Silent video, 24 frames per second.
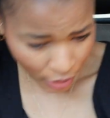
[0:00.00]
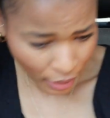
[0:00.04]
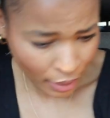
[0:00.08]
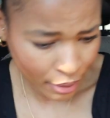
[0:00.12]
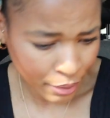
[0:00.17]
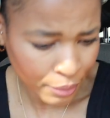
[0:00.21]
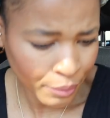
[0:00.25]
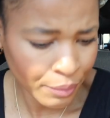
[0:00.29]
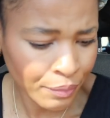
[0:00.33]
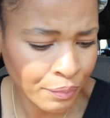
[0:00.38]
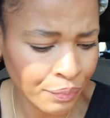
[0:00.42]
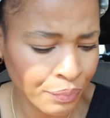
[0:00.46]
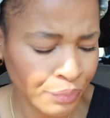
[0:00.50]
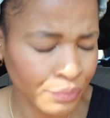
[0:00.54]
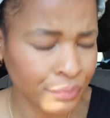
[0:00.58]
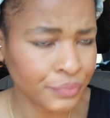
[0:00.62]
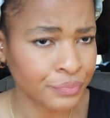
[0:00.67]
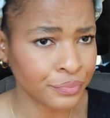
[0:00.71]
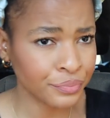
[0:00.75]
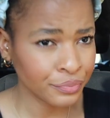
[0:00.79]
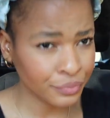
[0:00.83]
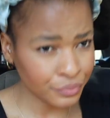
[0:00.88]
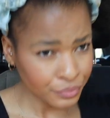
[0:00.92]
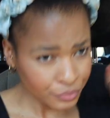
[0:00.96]
and
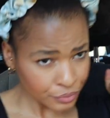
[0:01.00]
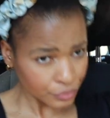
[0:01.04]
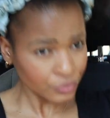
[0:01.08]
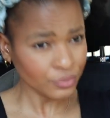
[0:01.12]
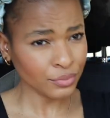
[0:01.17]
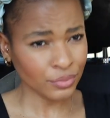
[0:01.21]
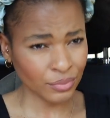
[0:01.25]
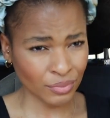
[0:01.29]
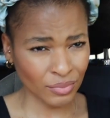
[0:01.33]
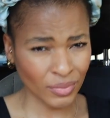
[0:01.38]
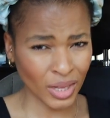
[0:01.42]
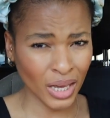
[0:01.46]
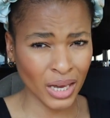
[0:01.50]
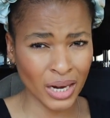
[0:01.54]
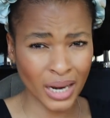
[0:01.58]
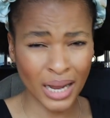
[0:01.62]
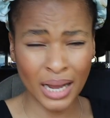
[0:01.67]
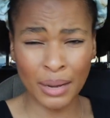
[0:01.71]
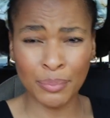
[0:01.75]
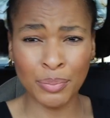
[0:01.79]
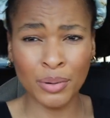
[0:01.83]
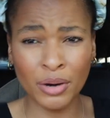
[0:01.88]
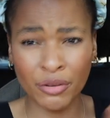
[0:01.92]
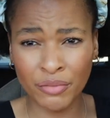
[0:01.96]
a
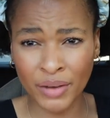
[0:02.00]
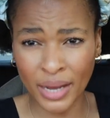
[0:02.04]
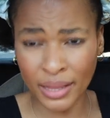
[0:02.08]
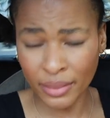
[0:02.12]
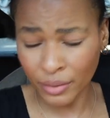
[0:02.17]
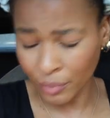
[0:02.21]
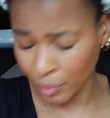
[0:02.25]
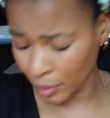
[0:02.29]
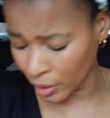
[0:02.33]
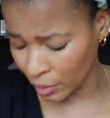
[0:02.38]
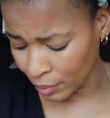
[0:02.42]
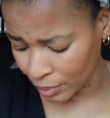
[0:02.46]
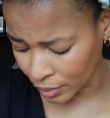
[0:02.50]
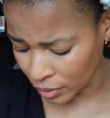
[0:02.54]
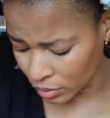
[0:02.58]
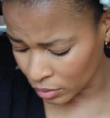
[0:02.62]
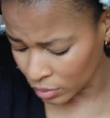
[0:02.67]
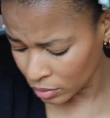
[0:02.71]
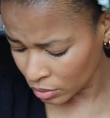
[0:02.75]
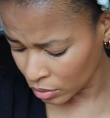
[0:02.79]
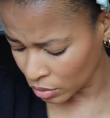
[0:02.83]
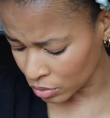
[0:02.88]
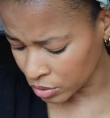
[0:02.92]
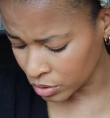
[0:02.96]
couple of other
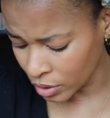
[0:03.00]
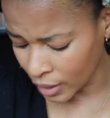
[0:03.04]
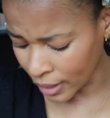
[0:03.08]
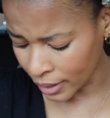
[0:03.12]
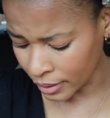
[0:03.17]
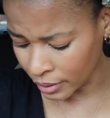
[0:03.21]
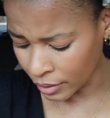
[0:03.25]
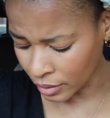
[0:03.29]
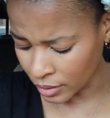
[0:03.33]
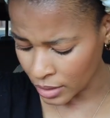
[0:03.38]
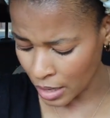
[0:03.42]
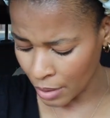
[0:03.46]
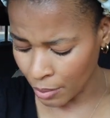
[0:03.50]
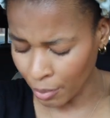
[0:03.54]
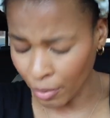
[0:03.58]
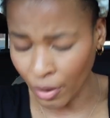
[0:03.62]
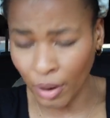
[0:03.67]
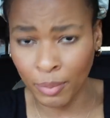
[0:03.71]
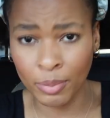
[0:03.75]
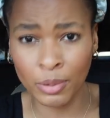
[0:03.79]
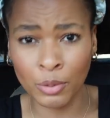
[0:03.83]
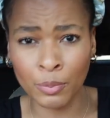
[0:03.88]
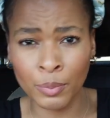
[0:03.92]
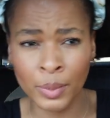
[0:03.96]
people also had the same
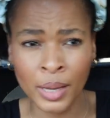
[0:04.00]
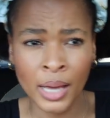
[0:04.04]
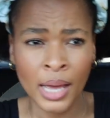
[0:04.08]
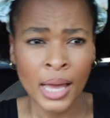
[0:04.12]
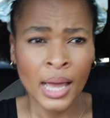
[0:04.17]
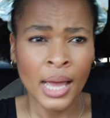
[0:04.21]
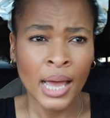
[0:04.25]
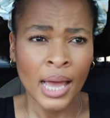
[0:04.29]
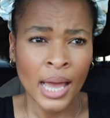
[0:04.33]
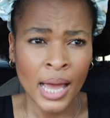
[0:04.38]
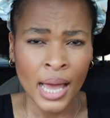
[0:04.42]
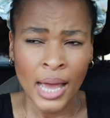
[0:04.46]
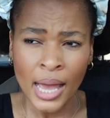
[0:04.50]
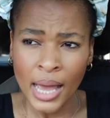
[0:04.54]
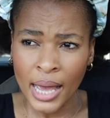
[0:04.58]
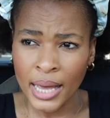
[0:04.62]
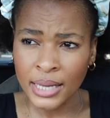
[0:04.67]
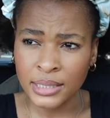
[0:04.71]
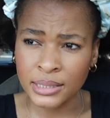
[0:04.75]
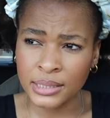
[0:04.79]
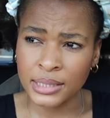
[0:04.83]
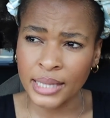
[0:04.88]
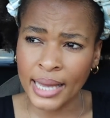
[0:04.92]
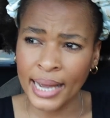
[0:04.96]
problem,
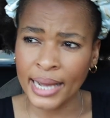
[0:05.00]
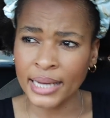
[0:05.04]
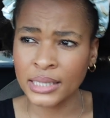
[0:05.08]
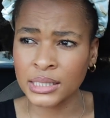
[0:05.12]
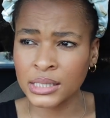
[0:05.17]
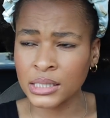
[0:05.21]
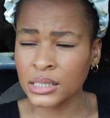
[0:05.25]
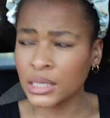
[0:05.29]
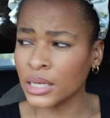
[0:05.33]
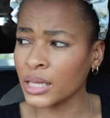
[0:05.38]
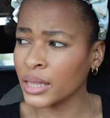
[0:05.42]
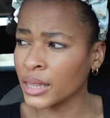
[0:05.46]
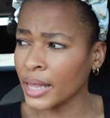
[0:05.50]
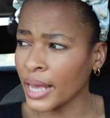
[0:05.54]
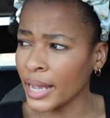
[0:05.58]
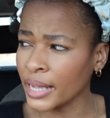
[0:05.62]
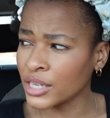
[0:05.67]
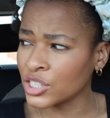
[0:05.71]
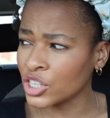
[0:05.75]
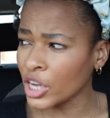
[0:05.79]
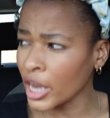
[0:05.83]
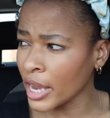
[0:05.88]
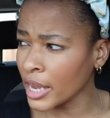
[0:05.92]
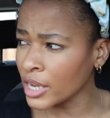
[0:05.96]
is that
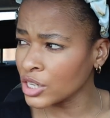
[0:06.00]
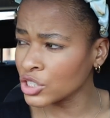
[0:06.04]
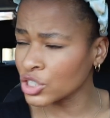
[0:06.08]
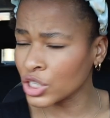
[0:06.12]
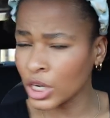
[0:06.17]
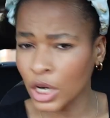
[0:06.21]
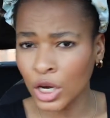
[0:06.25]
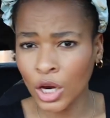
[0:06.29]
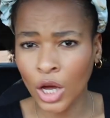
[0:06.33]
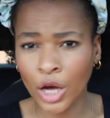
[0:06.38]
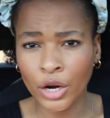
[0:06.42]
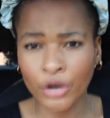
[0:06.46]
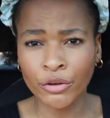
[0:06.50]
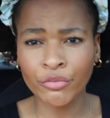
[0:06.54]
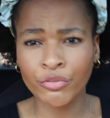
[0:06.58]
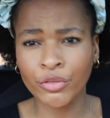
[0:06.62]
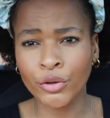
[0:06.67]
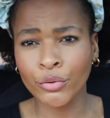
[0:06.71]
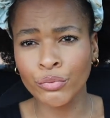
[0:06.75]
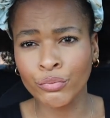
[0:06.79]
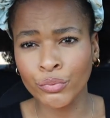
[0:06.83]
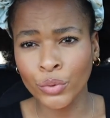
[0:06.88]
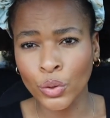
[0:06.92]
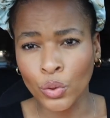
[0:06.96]
they changed a lot of
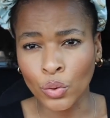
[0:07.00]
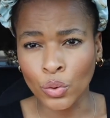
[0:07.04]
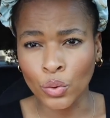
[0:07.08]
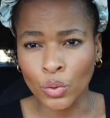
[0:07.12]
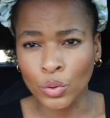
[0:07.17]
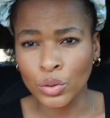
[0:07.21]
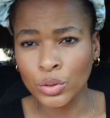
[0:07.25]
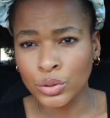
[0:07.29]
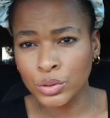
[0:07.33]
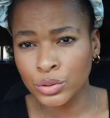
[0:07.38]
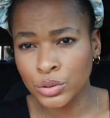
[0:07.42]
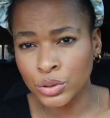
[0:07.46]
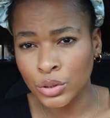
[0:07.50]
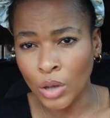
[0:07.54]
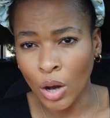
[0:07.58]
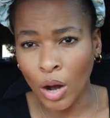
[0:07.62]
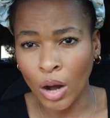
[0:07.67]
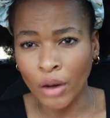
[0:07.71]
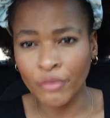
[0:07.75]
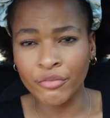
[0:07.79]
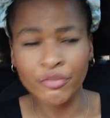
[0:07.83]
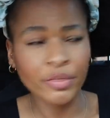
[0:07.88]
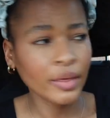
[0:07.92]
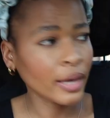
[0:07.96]
the rules
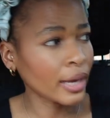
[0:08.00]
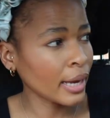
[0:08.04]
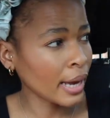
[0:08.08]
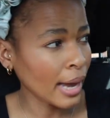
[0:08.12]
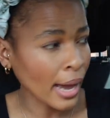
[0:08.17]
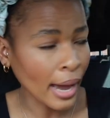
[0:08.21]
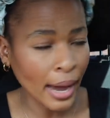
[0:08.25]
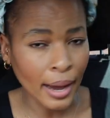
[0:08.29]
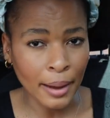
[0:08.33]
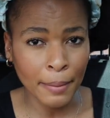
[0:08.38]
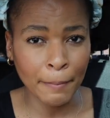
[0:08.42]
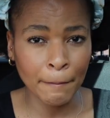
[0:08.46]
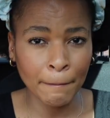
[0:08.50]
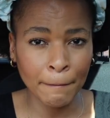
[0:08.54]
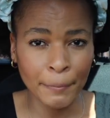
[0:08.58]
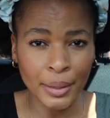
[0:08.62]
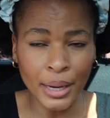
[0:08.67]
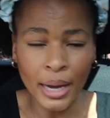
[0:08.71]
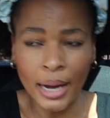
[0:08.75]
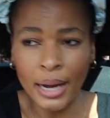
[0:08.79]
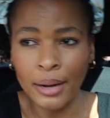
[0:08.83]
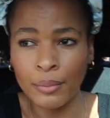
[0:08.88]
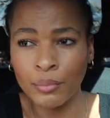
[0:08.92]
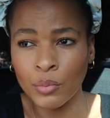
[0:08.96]
of the camp
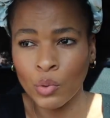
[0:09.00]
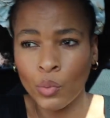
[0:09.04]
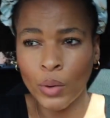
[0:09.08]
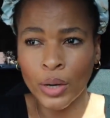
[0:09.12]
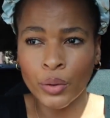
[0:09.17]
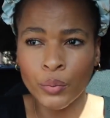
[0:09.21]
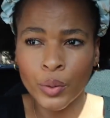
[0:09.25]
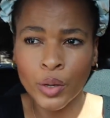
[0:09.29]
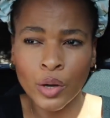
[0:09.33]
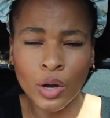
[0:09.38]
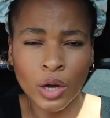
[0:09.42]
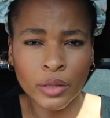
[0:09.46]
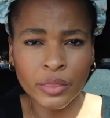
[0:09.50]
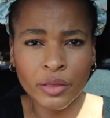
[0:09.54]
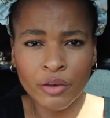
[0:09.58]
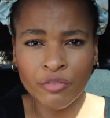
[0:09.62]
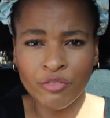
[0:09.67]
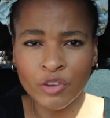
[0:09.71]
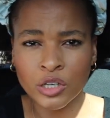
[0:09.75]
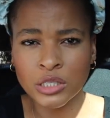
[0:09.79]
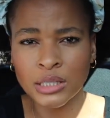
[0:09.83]
when we got there. For